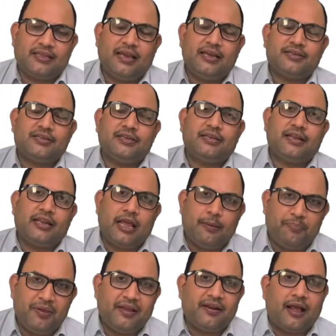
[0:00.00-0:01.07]
that in an
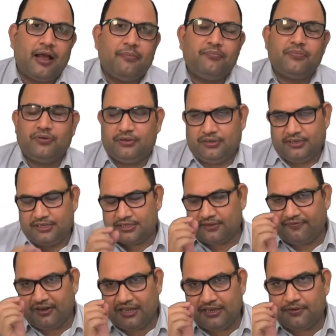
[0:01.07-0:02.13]
epigram, it's a
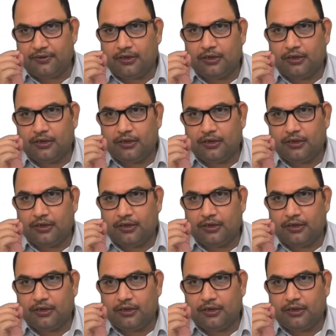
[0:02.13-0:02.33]
very